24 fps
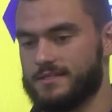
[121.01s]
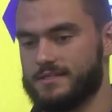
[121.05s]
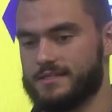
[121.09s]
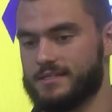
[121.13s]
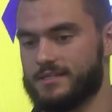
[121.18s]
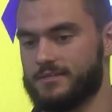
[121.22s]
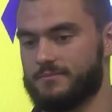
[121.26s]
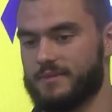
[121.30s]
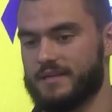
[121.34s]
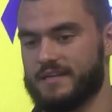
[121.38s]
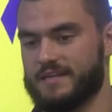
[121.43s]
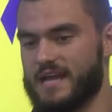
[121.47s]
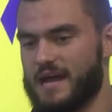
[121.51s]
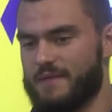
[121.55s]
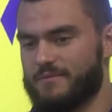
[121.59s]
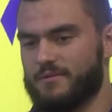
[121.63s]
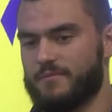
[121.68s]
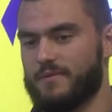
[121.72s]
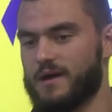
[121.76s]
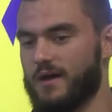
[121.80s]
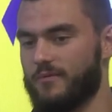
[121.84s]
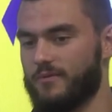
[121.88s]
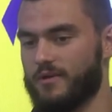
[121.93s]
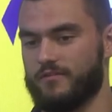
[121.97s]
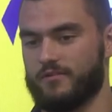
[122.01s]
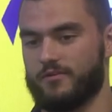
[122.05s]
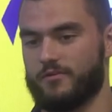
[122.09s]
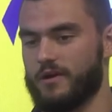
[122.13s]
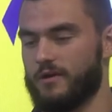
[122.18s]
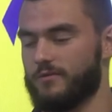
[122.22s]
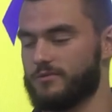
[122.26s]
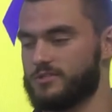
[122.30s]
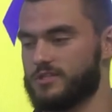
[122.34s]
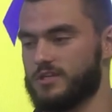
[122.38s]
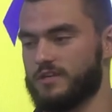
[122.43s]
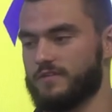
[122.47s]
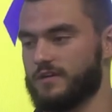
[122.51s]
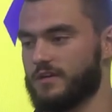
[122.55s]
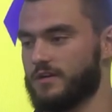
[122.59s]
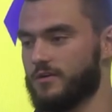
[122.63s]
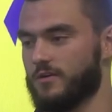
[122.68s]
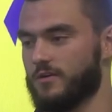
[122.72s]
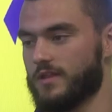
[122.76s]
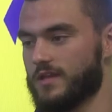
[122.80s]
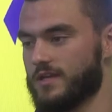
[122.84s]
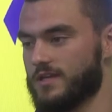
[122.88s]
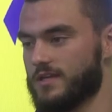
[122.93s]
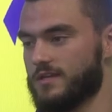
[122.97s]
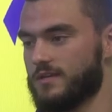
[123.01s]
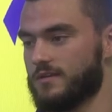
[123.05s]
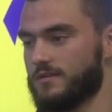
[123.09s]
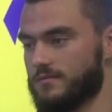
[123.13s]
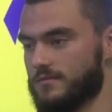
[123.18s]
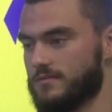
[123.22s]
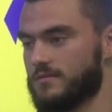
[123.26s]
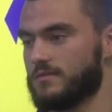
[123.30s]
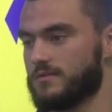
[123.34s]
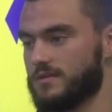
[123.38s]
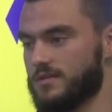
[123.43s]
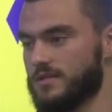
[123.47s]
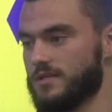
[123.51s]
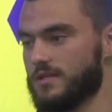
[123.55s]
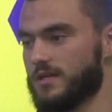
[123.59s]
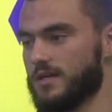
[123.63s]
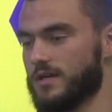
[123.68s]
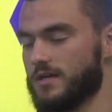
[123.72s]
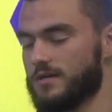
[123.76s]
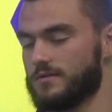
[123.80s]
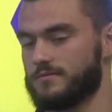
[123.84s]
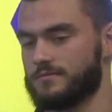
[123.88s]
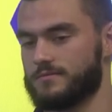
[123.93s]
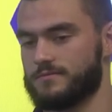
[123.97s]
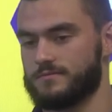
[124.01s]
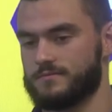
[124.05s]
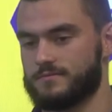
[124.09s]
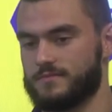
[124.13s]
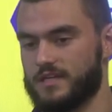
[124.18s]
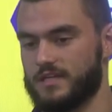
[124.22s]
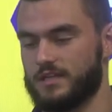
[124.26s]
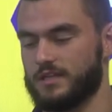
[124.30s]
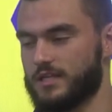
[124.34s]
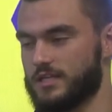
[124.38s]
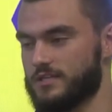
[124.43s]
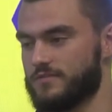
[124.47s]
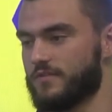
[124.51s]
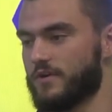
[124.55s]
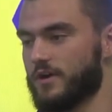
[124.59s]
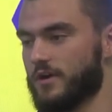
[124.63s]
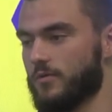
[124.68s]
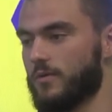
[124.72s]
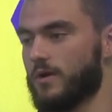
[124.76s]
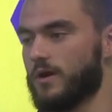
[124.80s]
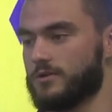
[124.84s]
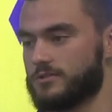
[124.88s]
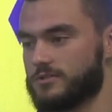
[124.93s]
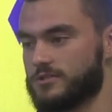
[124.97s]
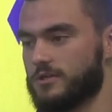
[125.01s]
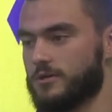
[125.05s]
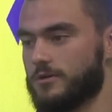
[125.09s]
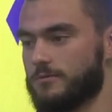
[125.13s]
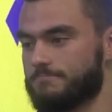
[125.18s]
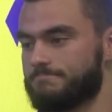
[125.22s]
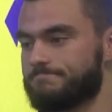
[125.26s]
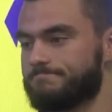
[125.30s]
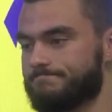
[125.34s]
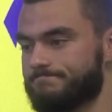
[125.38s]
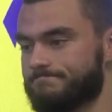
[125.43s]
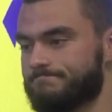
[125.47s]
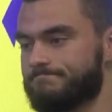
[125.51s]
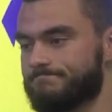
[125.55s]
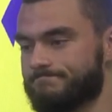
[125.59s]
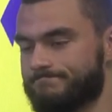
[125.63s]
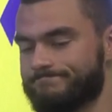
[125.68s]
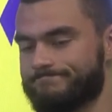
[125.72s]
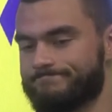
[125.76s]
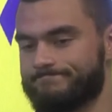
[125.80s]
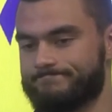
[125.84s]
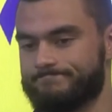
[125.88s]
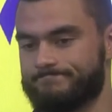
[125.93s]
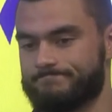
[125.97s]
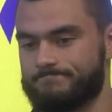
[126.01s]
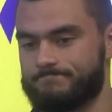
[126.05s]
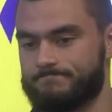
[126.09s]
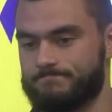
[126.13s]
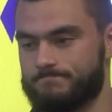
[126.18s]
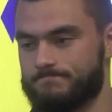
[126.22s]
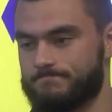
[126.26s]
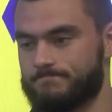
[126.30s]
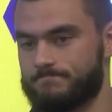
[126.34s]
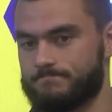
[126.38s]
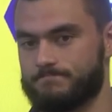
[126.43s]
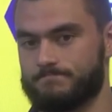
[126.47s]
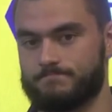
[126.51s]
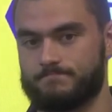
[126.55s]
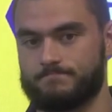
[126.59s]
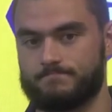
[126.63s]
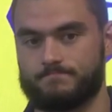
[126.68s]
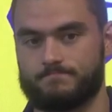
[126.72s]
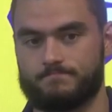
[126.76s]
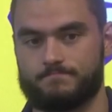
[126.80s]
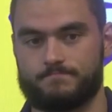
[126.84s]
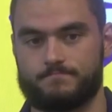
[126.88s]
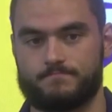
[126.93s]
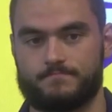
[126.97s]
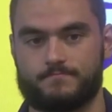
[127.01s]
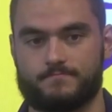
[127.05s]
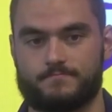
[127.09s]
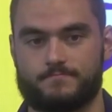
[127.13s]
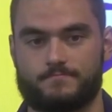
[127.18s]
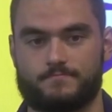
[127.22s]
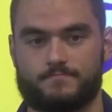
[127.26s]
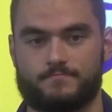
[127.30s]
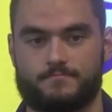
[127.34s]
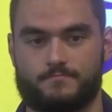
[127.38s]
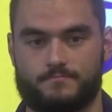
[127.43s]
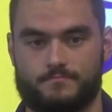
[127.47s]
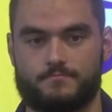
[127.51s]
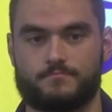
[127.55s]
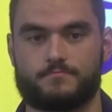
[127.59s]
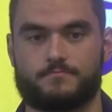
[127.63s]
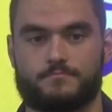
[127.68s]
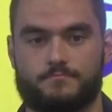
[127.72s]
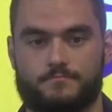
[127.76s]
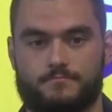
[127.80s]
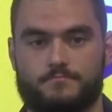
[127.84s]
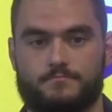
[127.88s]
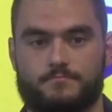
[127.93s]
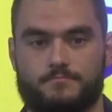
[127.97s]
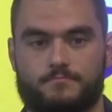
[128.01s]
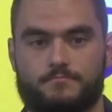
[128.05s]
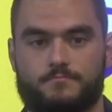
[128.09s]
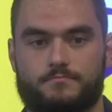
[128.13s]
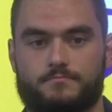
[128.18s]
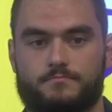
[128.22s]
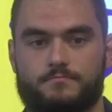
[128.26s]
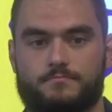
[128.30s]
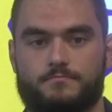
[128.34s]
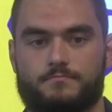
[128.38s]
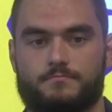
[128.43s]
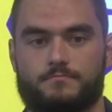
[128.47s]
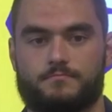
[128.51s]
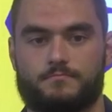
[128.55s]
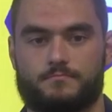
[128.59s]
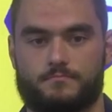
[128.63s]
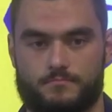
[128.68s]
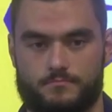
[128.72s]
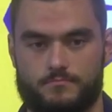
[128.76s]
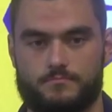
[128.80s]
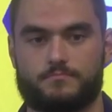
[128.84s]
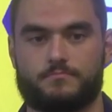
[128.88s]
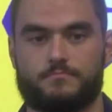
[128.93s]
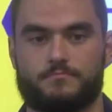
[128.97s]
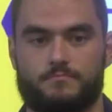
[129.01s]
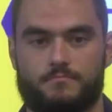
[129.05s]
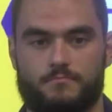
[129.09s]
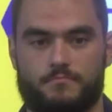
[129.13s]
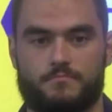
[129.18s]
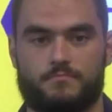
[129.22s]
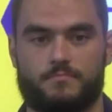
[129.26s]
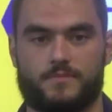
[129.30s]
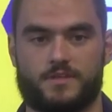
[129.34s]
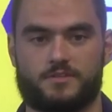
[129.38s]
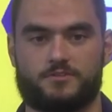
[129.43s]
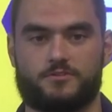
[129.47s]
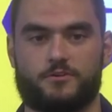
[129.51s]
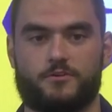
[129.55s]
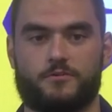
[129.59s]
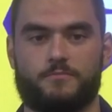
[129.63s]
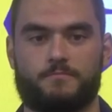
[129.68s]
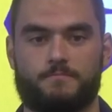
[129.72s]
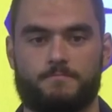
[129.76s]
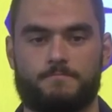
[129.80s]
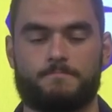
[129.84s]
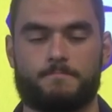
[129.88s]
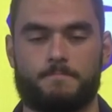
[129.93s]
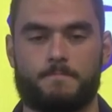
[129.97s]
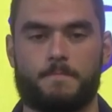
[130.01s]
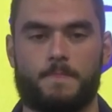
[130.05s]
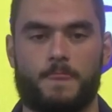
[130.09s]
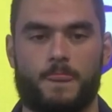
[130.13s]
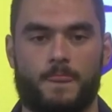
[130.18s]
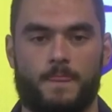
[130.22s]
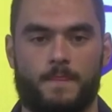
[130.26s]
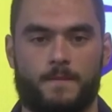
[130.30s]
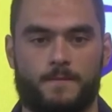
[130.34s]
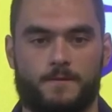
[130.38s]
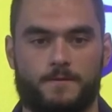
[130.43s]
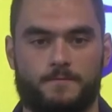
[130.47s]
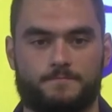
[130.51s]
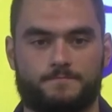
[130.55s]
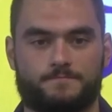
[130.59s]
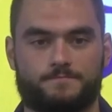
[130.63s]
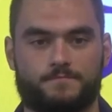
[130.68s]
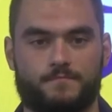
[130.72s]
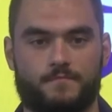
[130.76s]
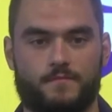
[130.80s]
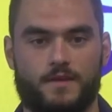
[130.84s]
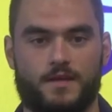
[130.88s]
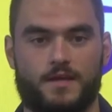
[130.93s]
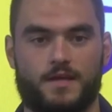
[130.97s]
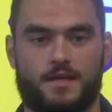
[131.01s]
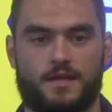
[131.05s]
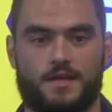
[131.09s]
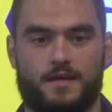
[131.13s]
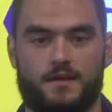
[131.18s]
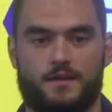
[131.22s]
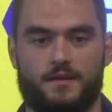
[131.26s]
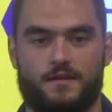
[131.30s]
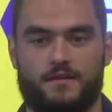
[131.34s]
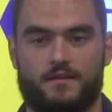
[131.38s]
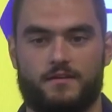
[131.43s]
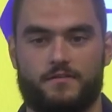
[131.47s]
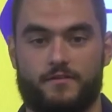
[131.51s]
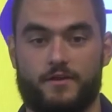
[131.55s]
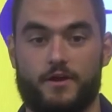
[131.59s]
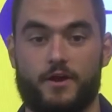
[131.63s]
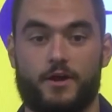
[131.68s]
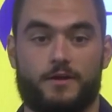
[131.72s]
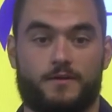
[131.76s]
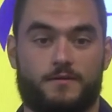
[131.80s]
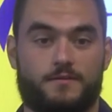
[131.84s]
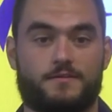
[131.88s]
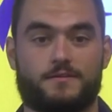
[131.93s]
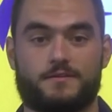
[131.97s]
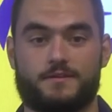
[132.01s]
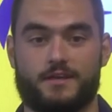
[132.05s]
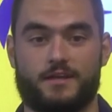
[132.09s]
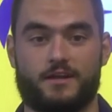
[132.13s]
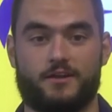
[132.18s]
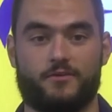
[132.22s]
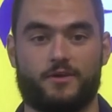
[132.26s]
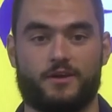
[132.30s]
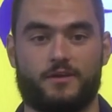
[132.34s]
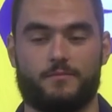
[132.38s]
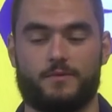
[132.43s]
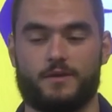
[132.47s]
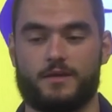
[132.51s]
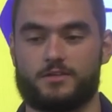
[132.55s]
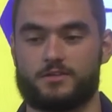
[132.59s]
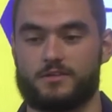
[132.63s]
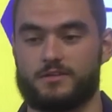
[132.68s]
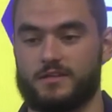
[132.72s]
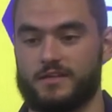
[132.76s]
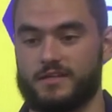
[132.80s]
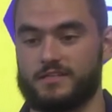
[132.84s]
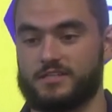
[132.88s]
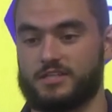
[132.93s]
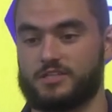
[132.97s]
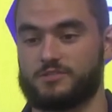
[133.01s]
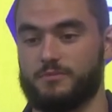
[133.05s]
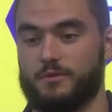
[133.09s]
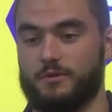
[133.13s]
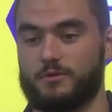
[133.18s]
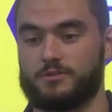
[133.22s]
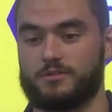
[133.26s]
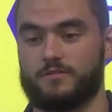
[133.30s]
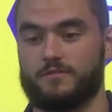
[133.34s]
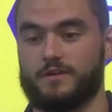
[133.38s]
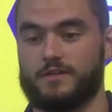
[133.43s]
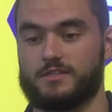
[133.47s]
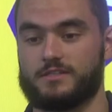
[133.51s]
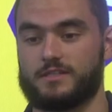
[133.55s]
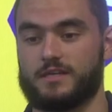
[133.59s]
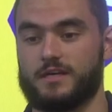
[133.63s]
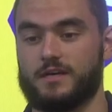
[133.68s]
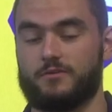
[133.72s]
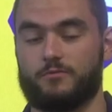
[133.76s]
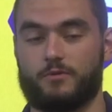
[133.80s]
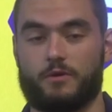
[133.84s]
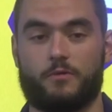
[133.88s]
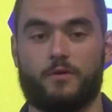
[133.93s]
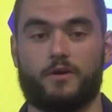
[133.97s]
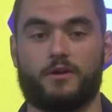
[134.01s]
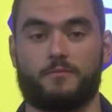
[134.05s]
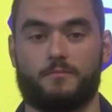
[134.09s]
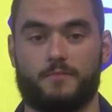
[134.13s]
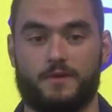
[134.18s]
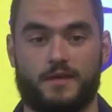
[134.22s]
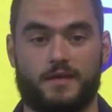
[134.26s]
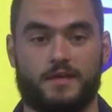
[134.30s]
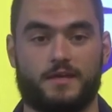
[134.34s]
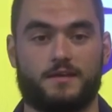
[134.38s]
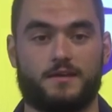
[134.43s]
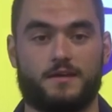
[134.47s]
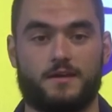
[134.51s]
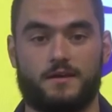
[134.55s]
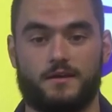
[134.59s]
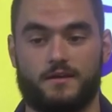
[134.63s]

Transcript: Um, and top to bottom, we have a great receiving that he he uh, he leads very well. So. You got some new faces on the offense, tight end behind you in the back. Yes, sir. How explosive can this offense be? Very. You know, we could be as explosive as uh, we want to be.